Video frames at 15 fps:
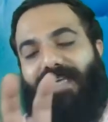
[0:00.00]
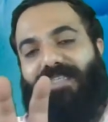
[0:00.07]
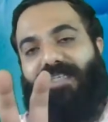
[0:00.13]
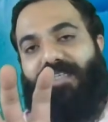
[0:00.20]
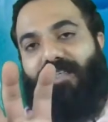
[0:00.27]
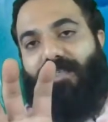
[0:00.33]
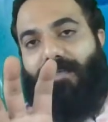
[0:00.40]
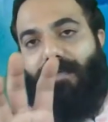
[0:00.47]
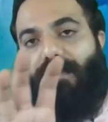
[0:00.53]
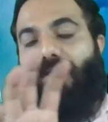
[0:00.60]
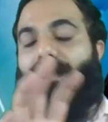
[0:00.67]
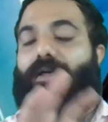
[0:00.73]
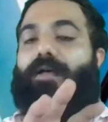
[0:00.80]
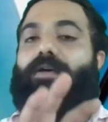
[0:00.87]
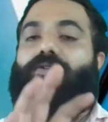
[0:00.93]
So you can
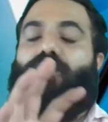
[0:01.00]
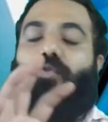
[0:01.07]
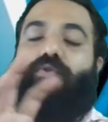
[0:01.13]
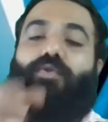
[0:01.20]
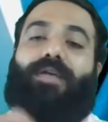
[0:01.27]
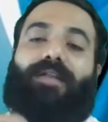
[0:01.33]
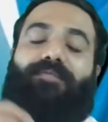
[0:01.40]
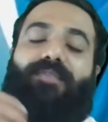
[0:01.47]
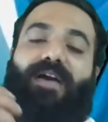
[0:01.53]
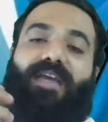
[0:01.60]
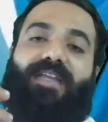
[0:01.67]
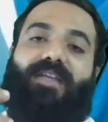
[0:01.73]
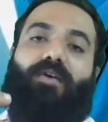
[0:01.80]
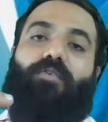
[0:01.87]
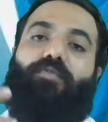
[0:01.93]
find out phi
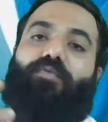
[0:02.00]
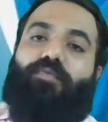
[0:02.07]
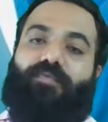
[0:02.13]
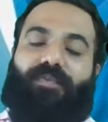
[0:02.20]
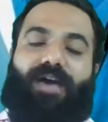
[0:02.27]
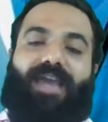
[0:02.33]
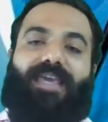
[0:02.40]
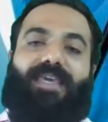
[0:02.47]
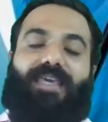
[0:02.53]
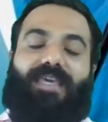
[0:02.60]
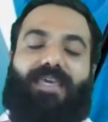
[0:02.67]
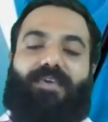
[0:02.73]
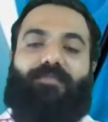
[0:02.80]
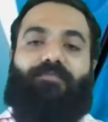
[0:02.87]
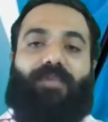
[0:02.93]
e, phi d,
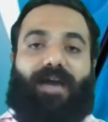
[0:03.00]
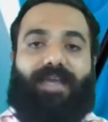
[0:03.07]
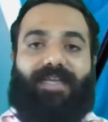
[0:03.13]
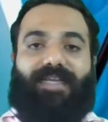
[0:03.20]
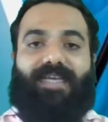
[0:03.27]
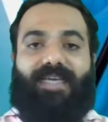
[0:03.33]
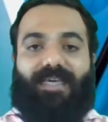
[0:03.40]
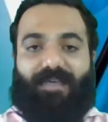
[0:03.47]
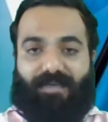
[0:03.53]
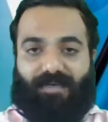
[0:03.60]
clear?